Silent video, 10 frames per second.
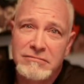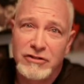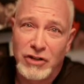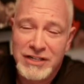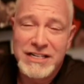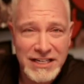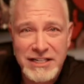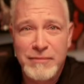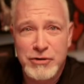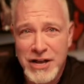30 to
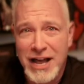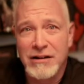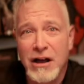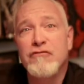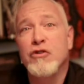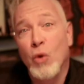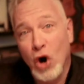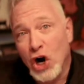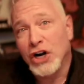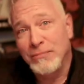60% of the
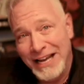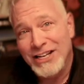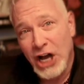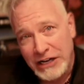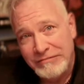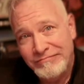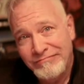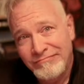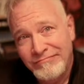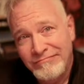work being done
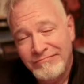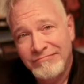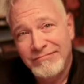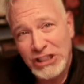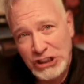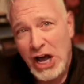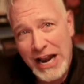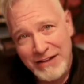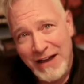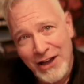does not
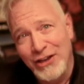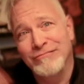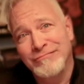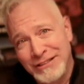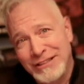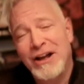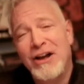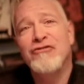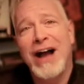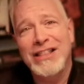add value.
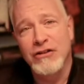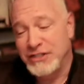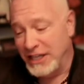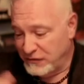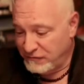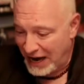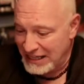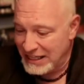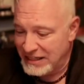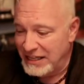Find those things.
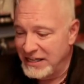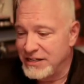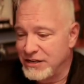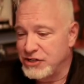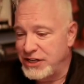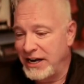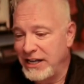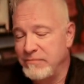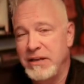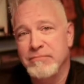Find the things that are standing
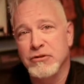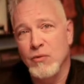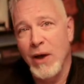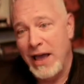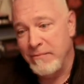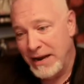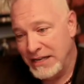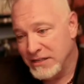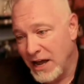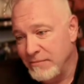in people's way. Many
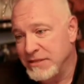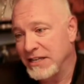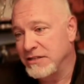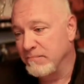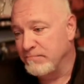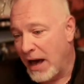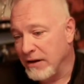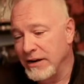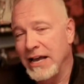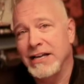times that's a
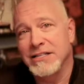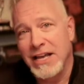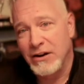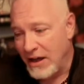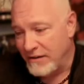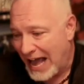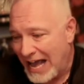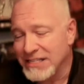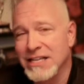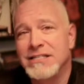bottleneck. It's they don't have
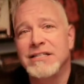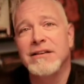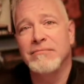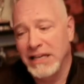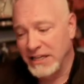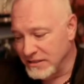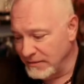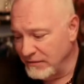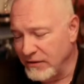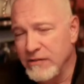access to something. It's
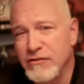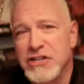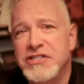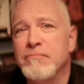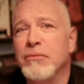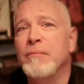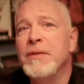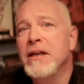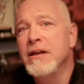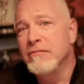something very, very simple,
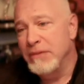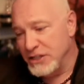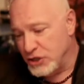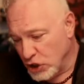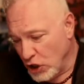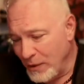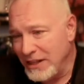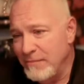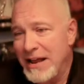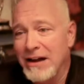but it's slowing
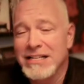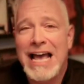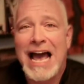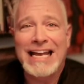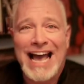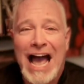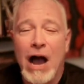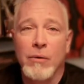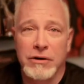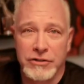them down. It's adding
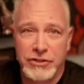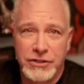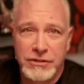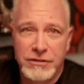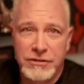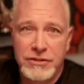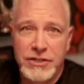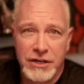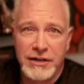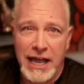hours to
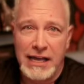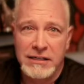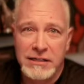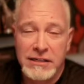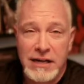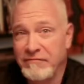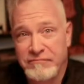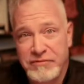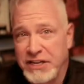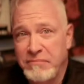day. I've
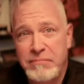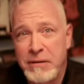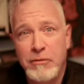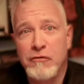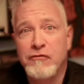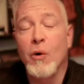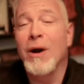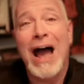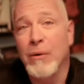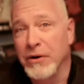seen people 4
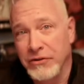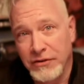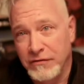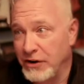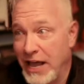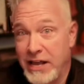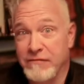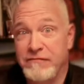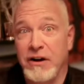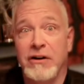hours of their day in a
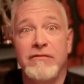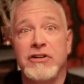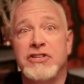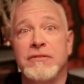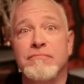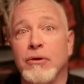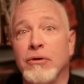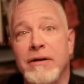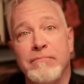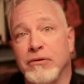very, very
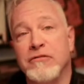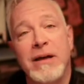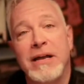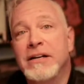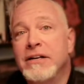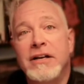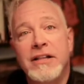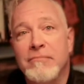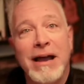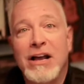simple improvement
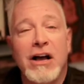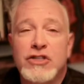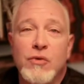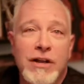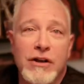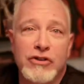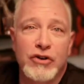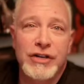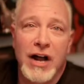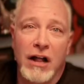that might cost $20 or
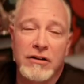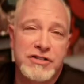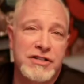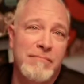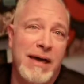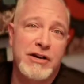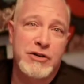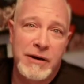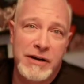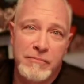$30 that
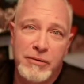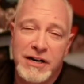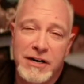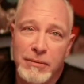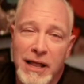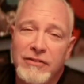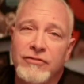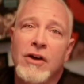management could put into place.